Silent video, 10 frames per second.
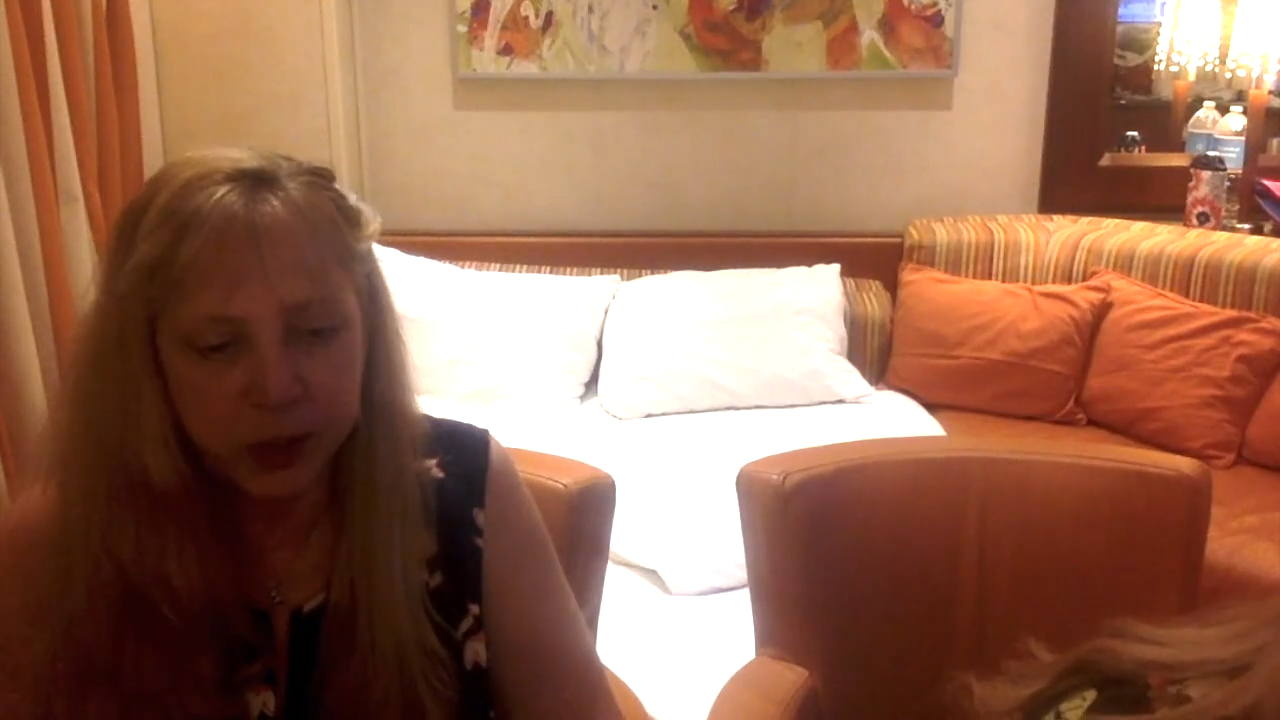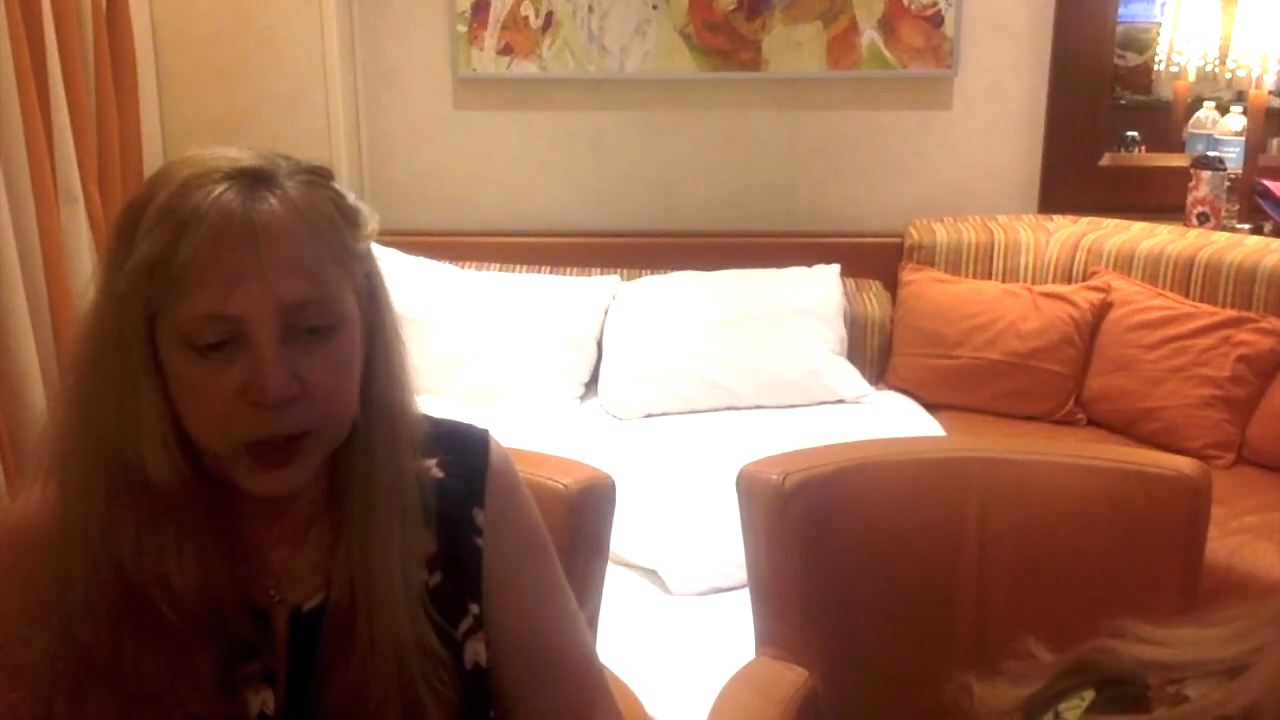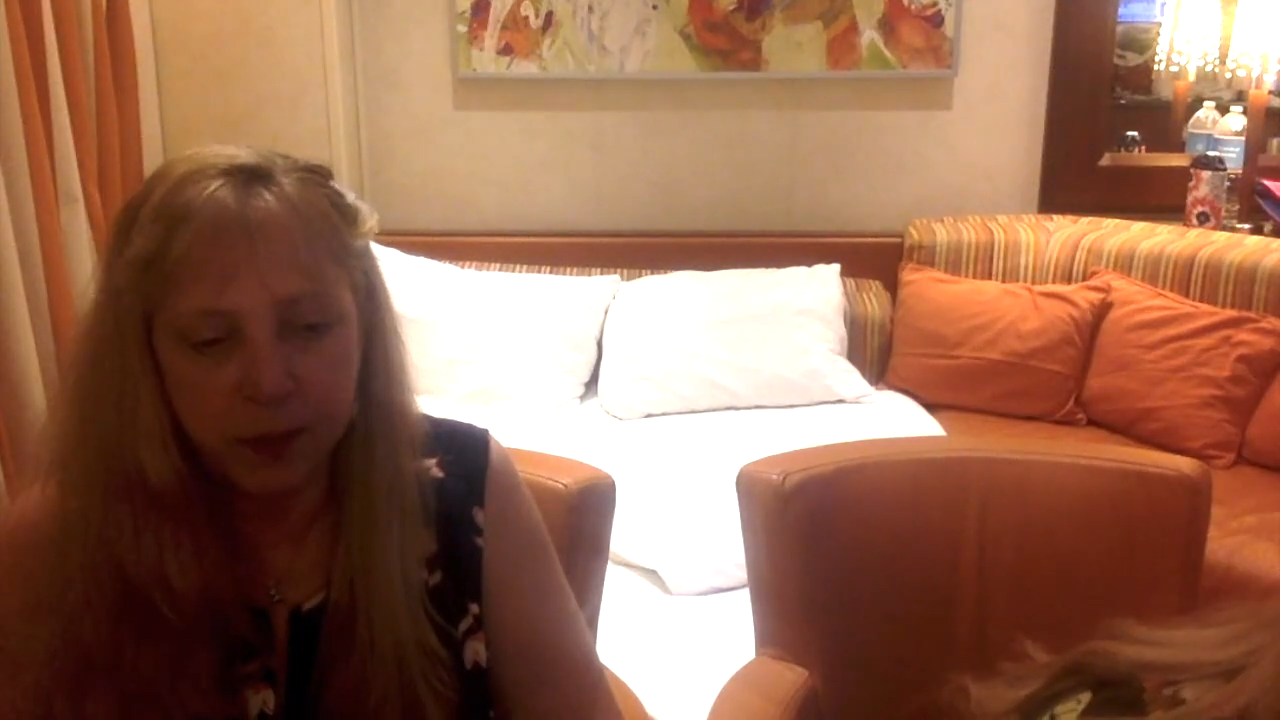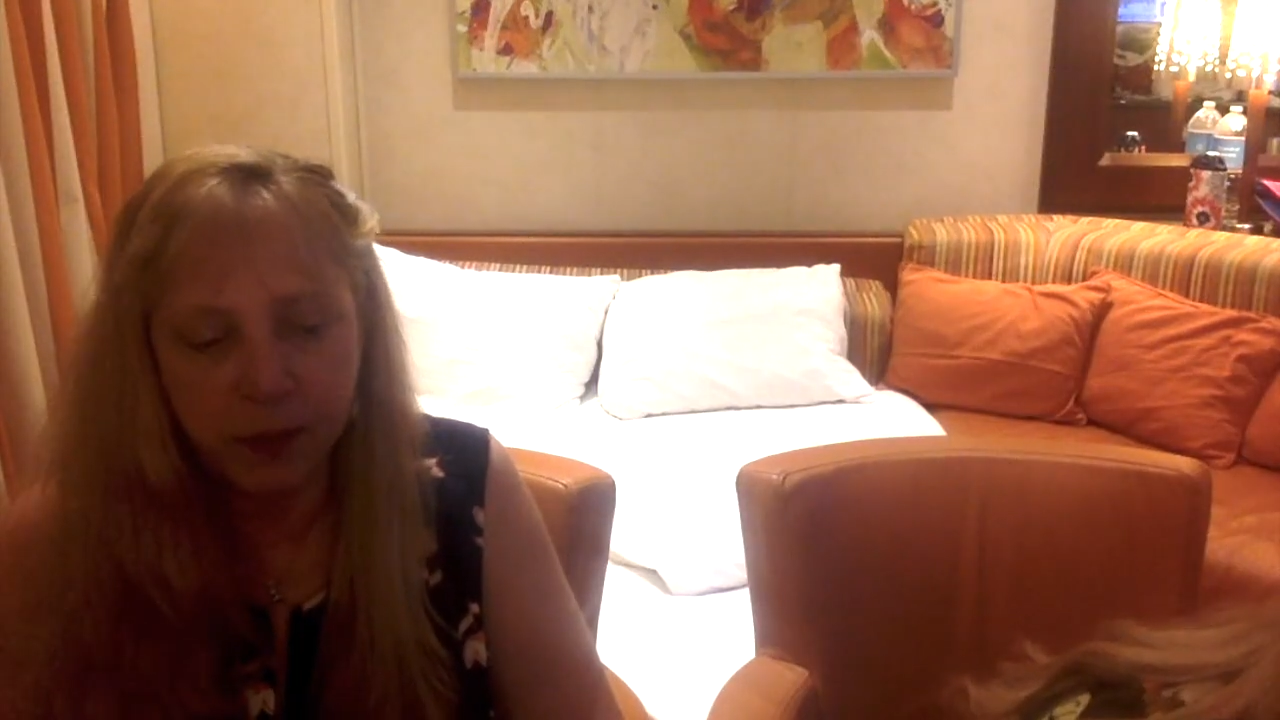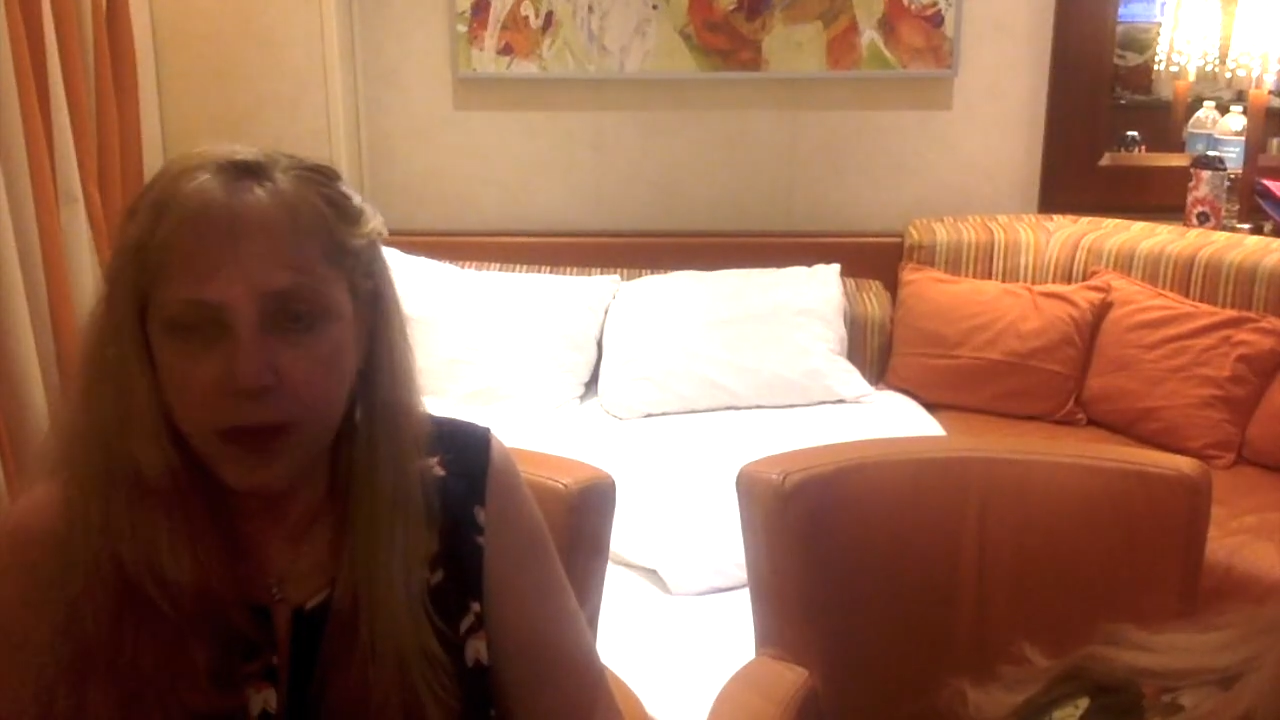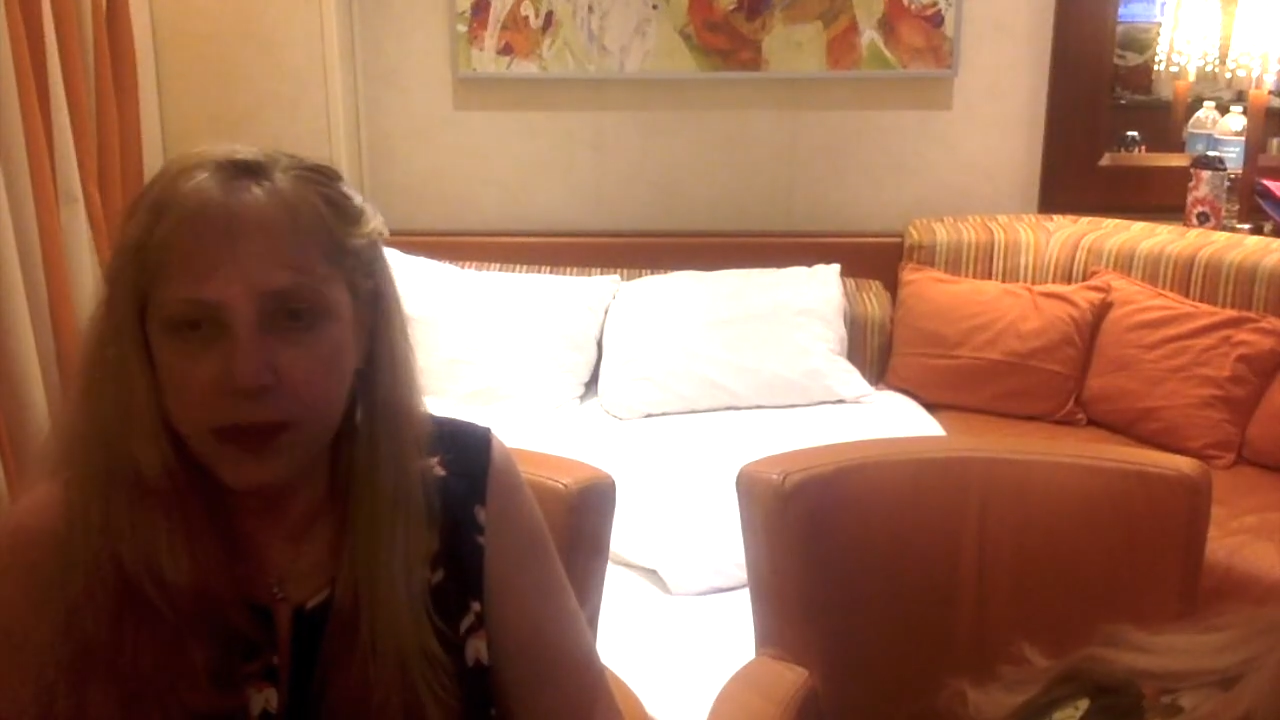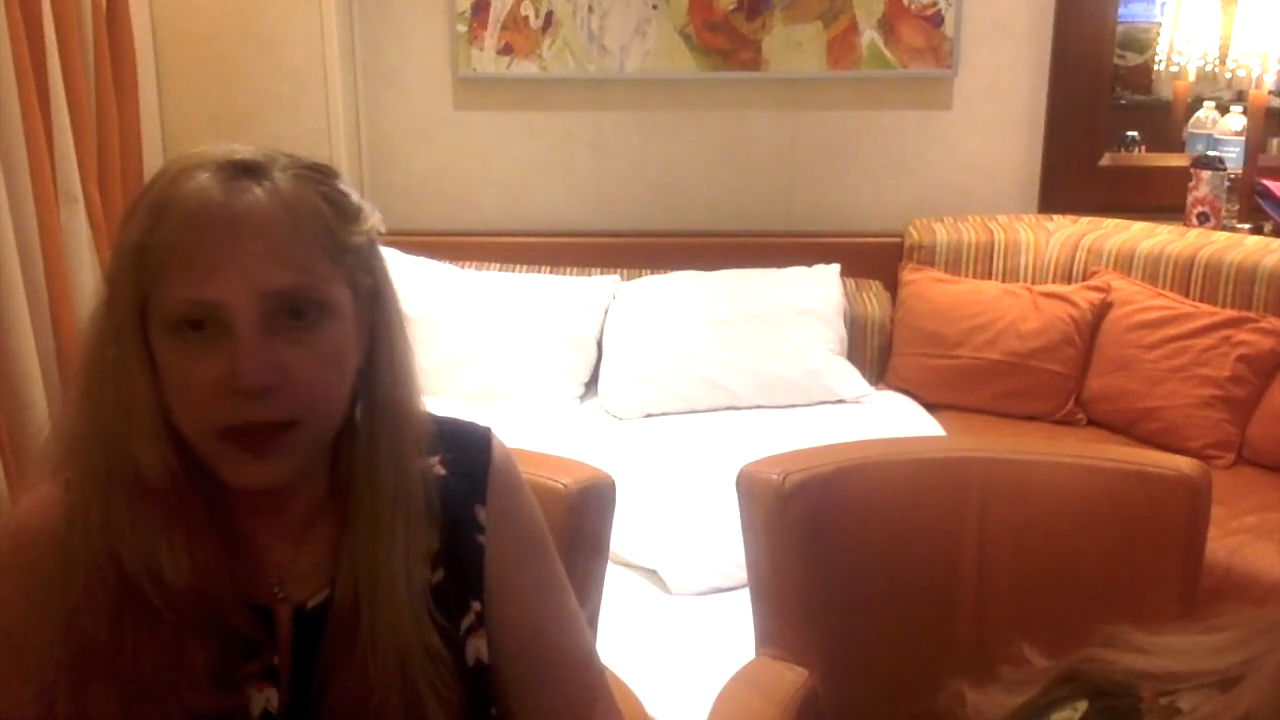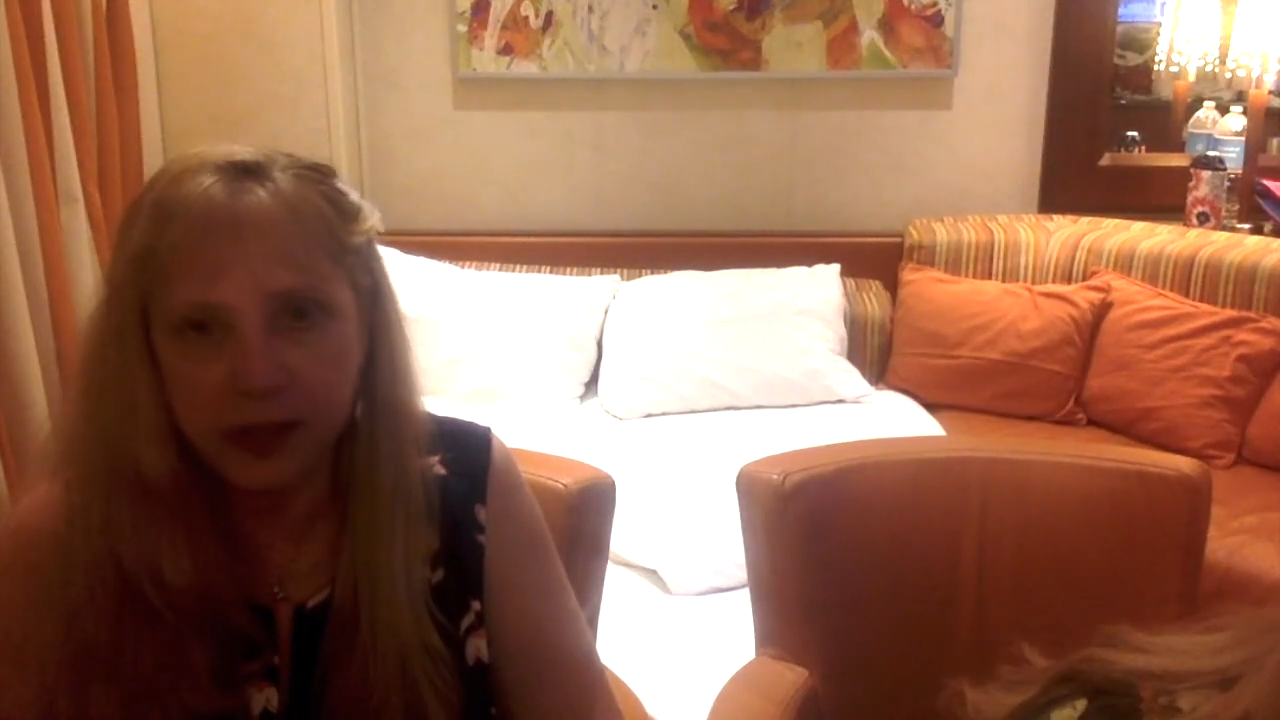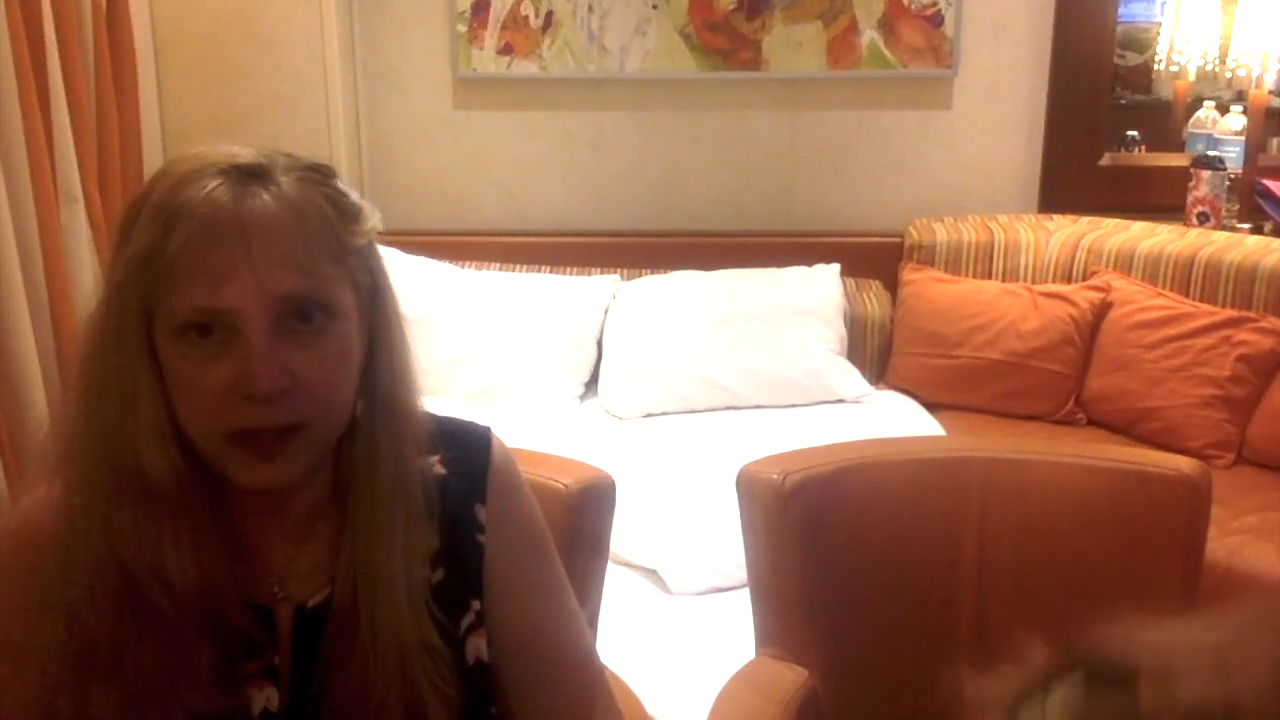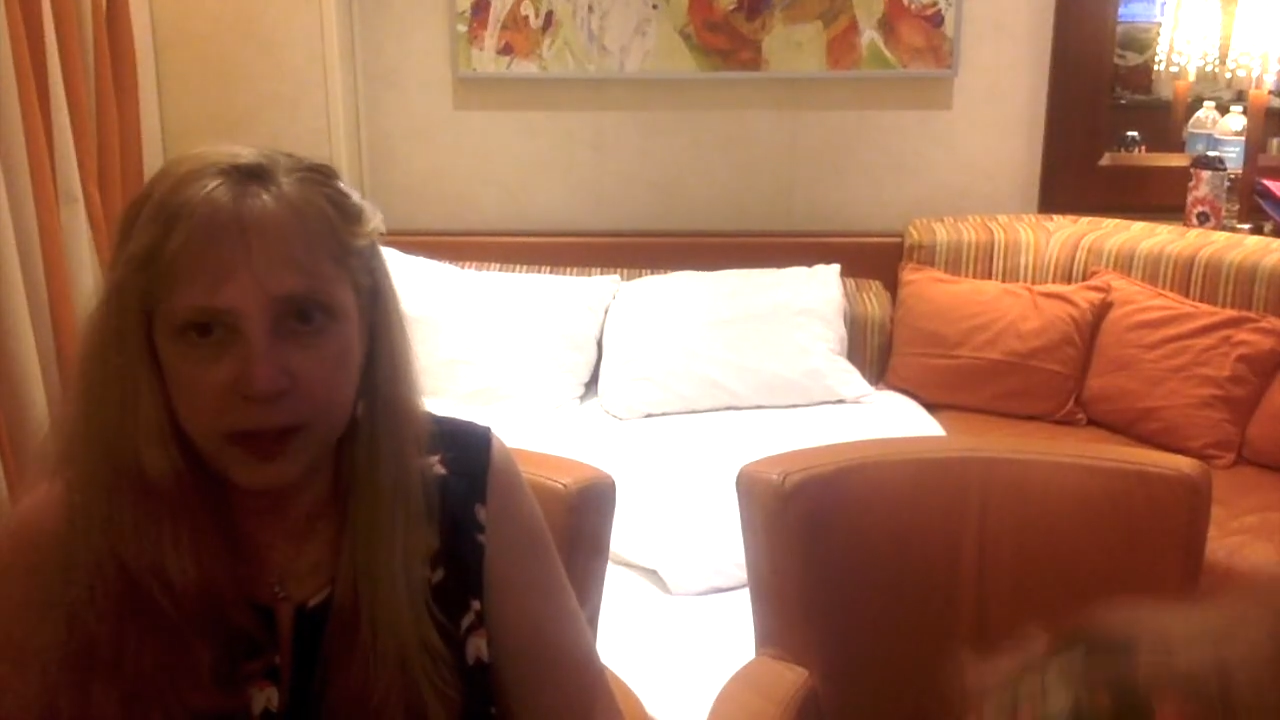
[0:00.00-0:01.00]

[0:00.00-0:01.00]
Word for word: which I'm probably saying